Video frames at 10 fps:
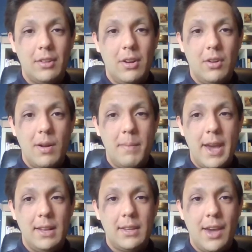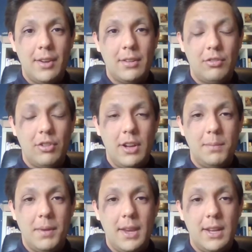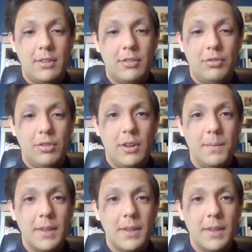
or a main character trying to play an extra,